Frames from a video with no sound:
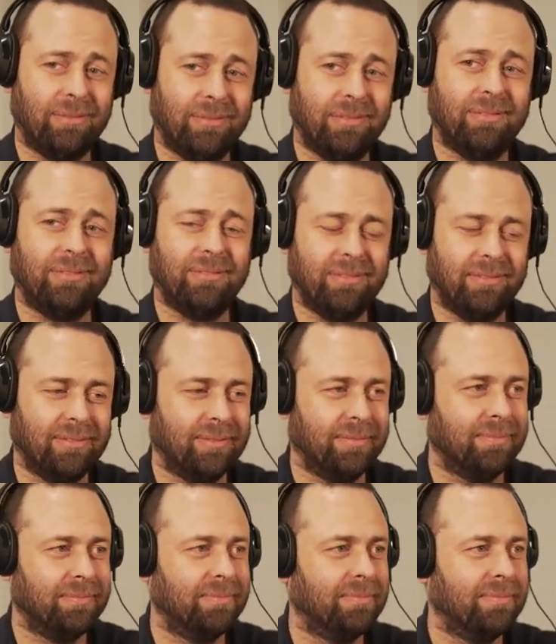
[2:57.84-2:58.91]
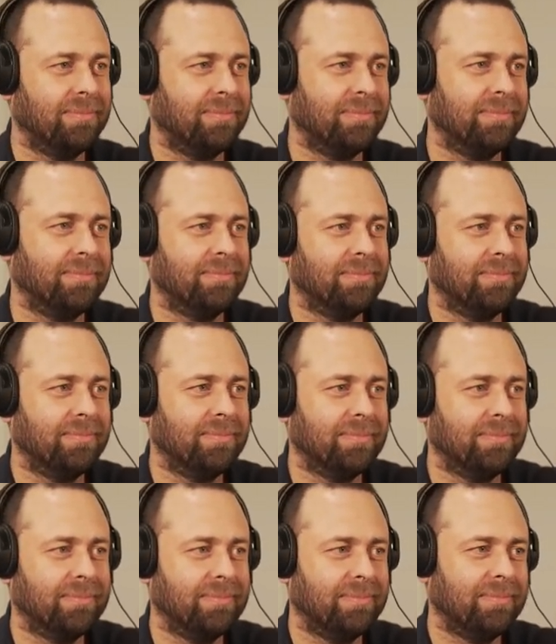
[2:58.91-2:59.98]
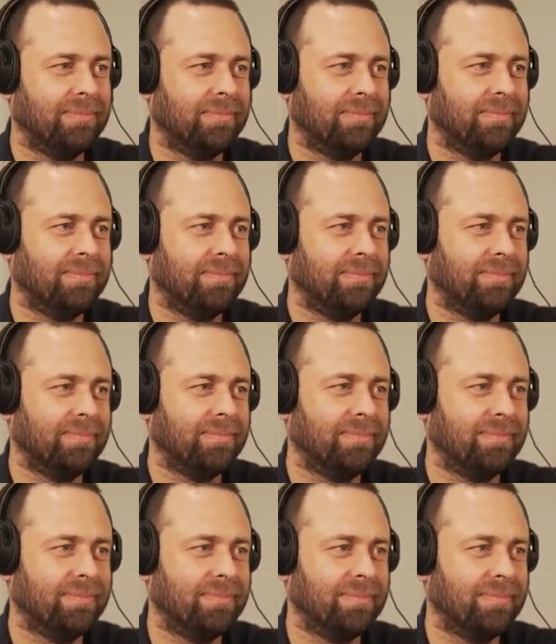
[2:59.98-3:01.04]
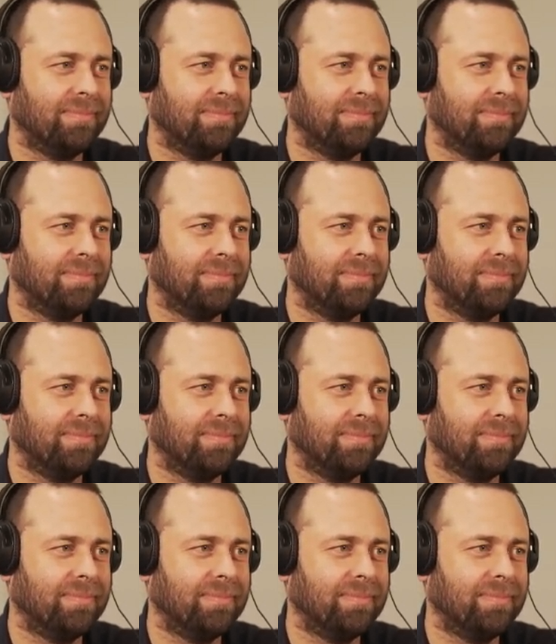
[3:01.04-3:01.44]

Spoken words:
(silent)